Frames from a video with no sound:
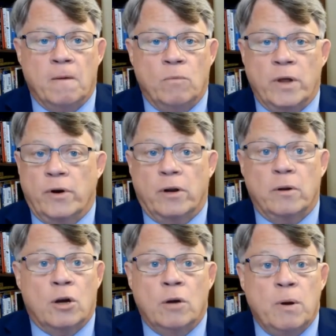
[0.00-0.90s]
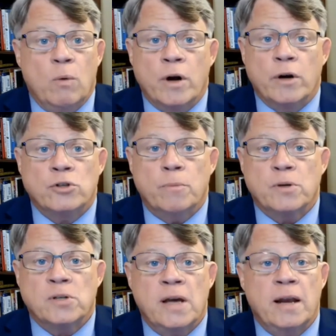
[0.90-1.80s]
Whether it could be 1 or
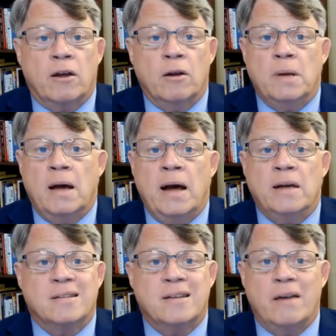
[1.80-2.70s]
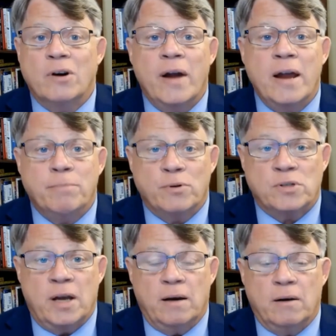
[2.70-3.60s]
2%, it could be high as 7 or 8%.